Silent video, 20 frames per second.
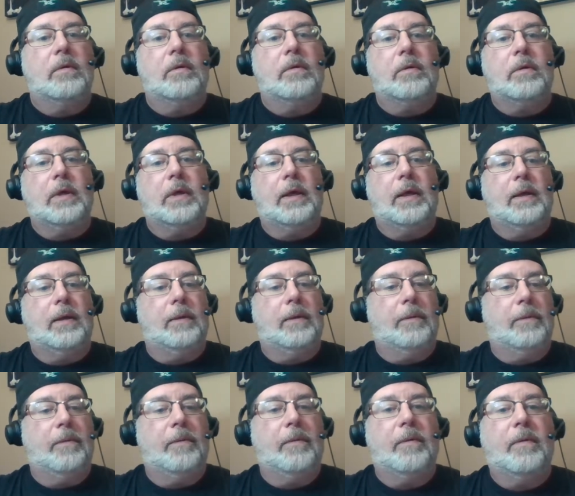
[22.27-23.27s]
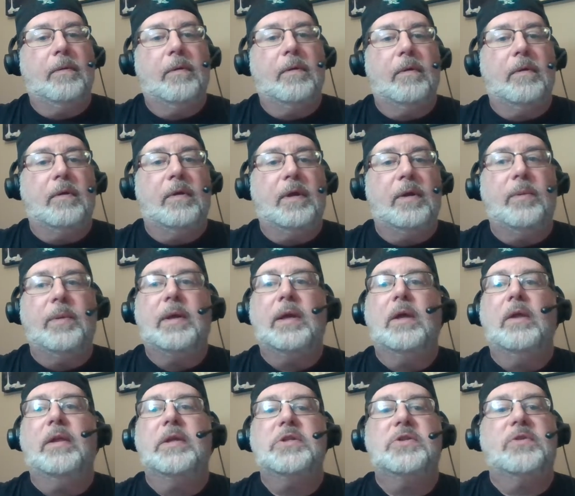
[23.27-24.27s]
Okay. Here we go.
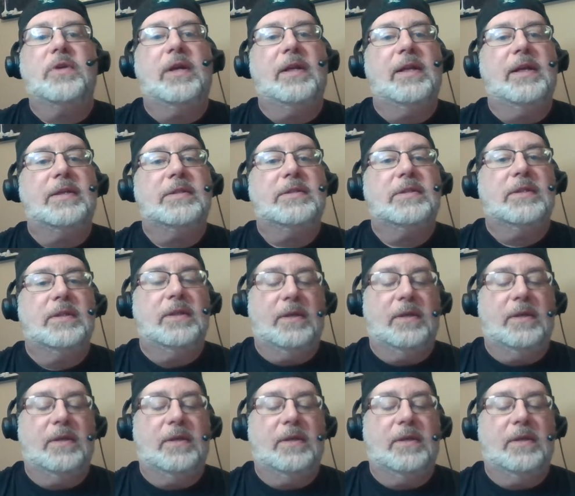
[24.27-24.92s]
Let's try this.